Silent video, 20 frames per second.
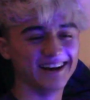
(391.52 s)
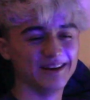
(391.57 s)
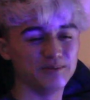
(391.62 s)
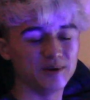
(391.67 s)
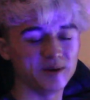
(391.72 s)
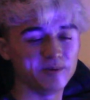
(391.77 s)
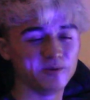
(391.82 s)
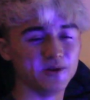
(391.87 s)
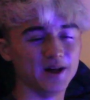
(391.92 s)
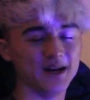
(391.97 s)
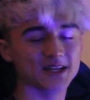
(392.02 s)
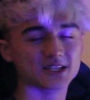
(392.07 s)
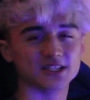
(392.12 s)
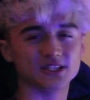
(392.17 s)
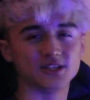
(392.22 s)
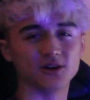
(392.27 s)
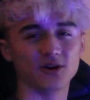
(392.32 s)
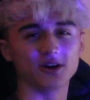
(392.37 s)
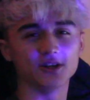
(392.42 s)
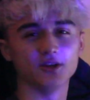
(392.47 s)
people actually
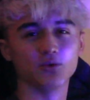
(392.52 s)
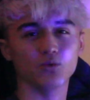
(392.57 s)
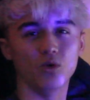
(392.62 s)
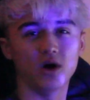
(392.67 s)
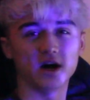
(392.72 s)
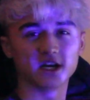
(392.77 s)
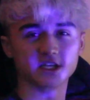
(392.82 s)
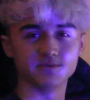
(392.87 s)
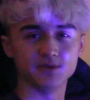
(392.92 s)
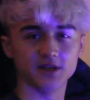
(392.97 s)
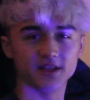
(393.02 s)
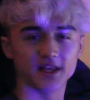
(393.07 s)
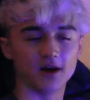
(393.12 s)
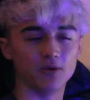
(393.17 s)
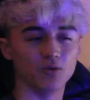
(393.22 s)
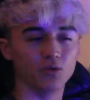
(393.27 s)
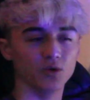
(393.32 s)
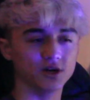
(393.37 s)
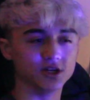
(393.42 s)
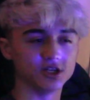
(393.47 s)
started to watch me
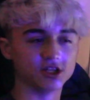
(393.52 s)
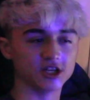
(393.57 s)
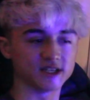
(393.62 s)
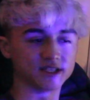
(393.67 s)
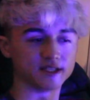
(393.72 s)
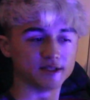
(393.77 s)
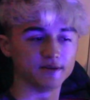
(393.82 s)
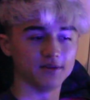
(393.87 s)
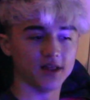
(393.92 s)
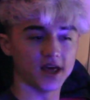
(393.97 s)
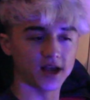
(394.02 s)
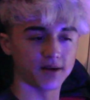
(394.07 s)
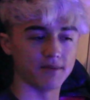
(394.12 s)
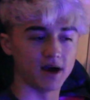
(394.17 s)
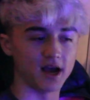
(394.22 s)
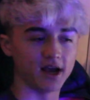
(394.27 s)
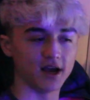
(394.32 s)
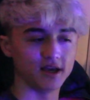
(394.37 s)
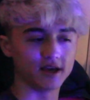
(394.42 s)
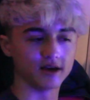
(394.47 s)
that weren't just like
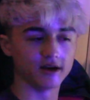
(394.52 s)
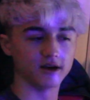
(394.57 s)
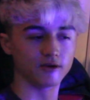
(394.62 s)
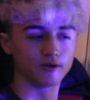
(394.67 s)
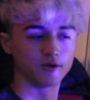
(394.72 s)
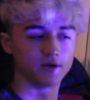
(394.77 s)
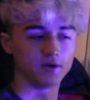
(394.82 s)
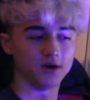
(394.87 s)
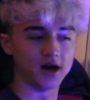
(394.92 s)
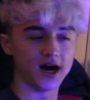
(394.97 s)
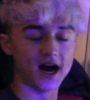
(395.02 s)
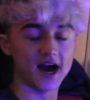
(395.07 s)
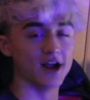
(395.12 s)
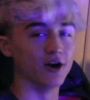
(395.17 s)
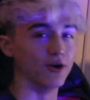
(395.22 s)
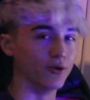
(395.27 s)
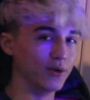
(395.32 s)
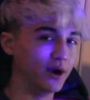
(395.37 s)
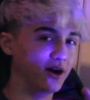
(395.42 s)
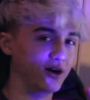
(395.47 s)
my
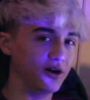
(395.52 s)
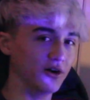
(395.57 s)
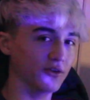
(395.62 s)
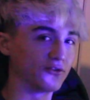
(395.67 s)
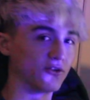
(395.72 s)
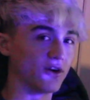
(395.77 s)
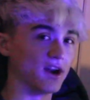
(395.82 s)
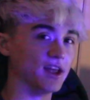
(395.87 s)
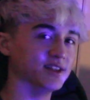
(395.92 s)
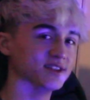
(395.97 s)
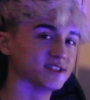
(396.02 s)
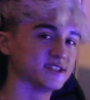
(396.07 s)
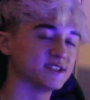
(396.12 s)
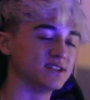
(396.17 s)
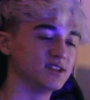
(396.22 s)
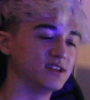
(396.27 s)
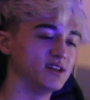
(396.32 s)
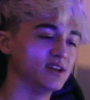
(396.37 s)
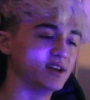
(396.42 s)
IRL friends,